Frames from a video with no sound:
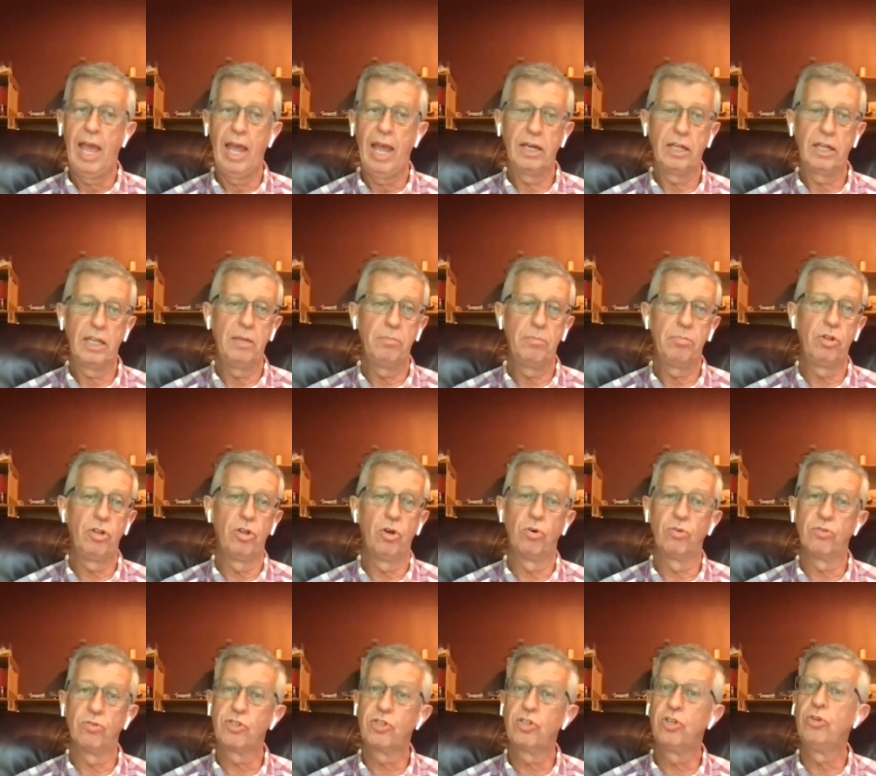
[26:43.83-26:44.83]
and keeping
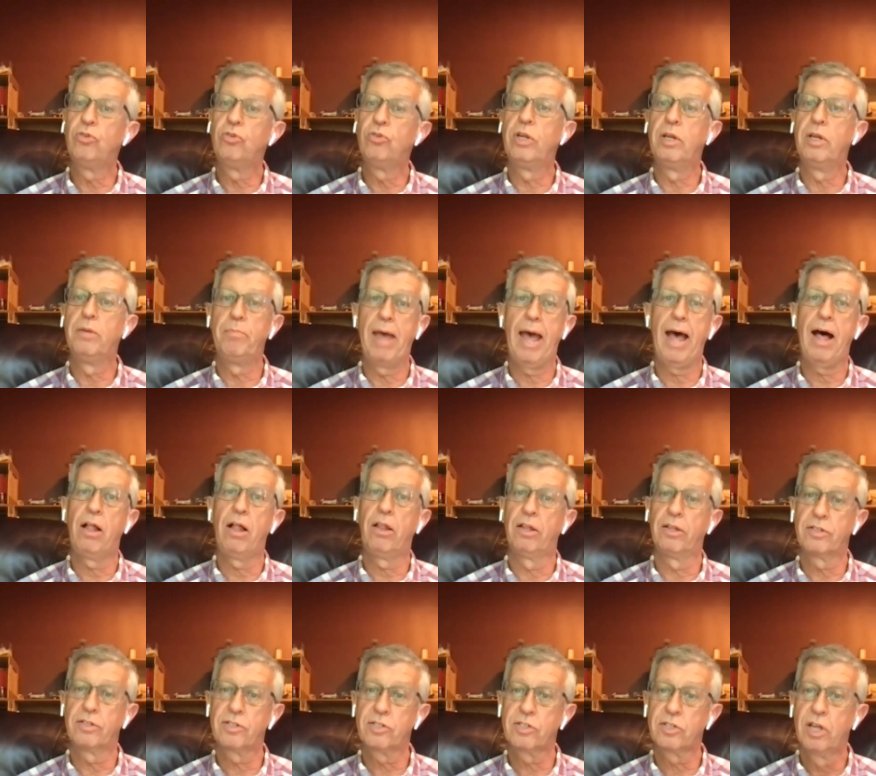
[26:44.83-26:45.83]
those two in
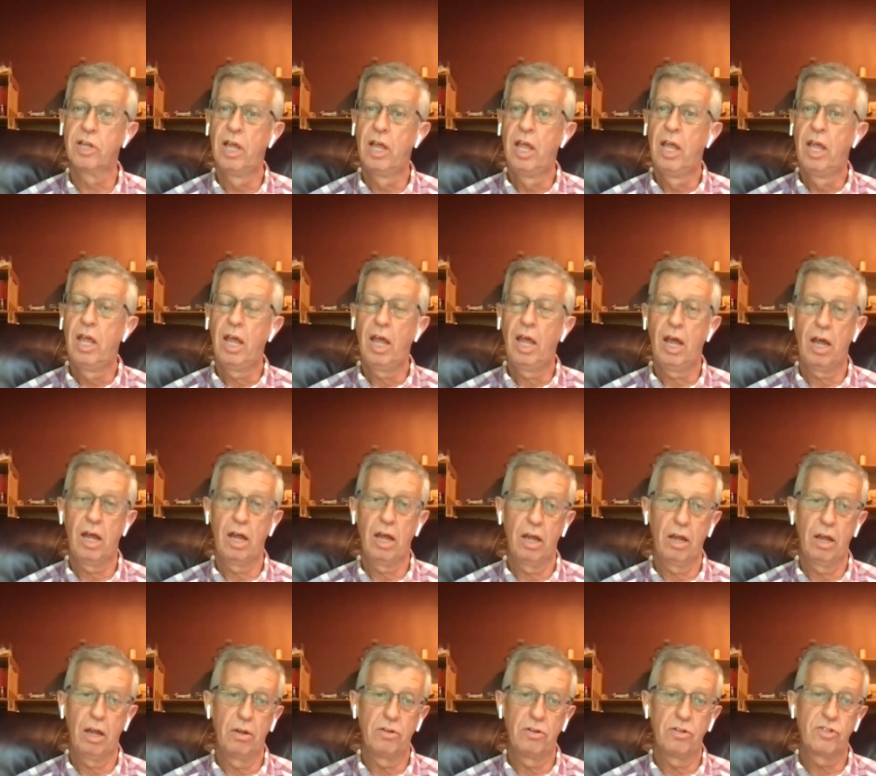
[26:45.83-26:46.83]
balance
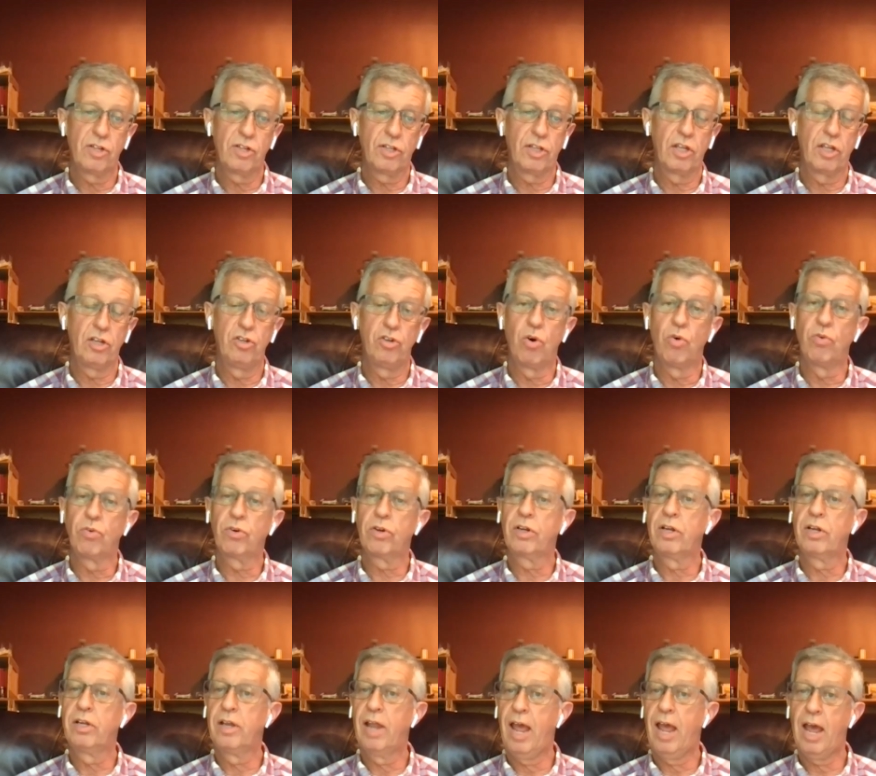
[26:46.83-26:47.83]
uh, so that they don't
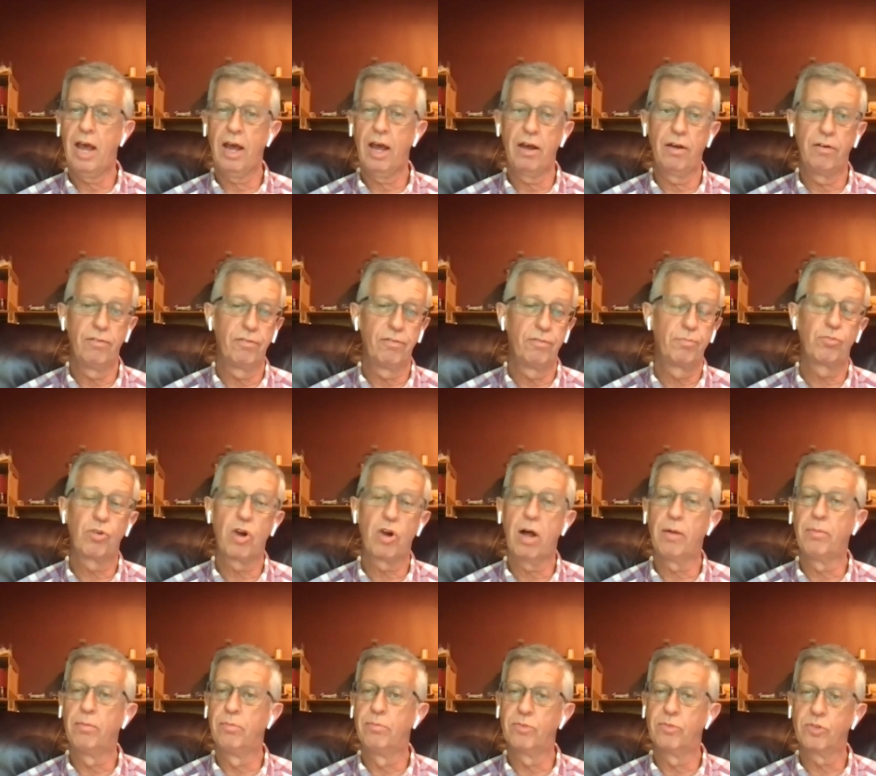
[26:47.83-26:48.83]
have
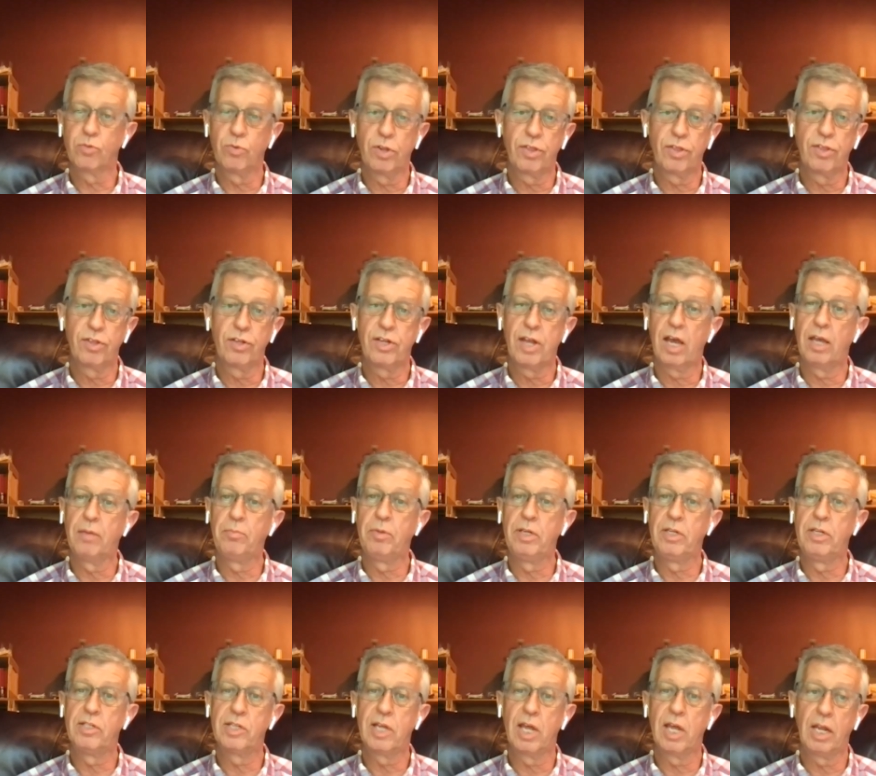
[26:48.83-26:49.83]
problems with the
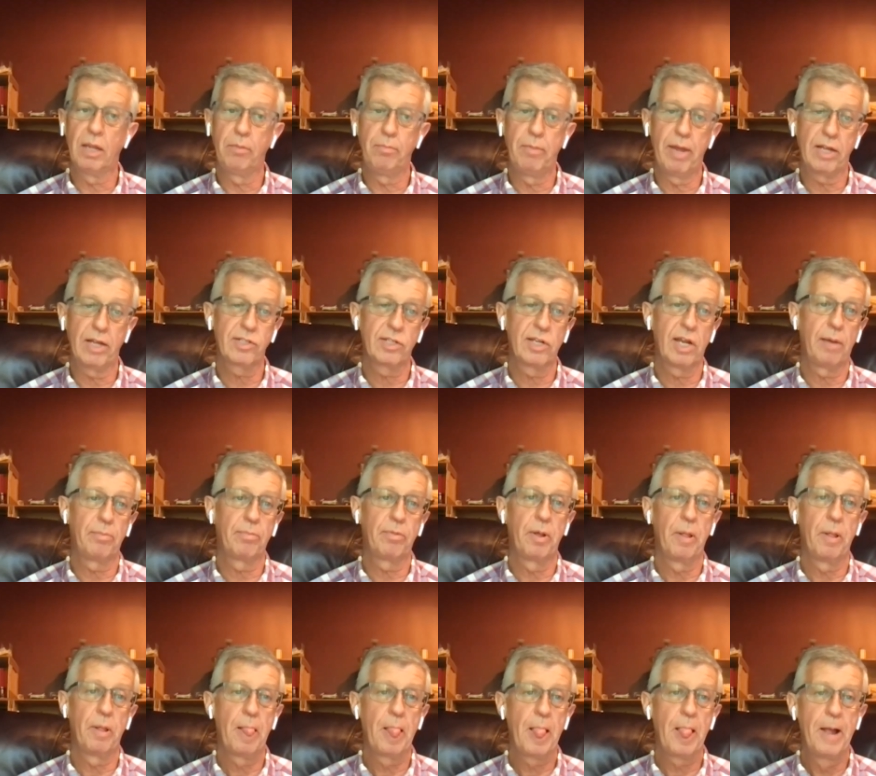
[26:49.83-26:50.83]
diabetes getting mm. messed
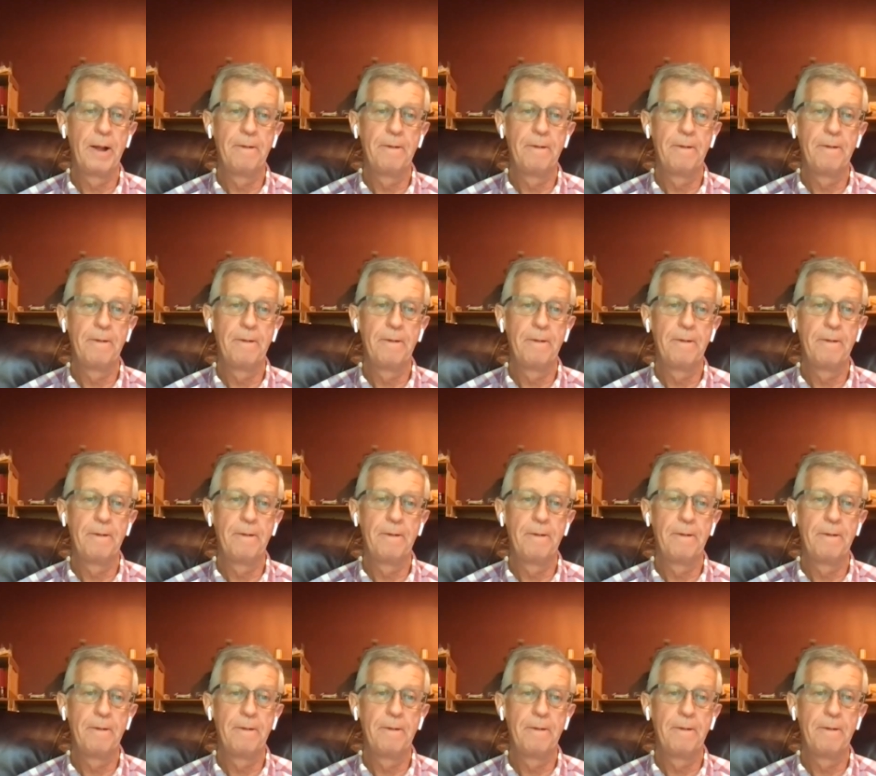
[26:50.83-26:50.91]
up.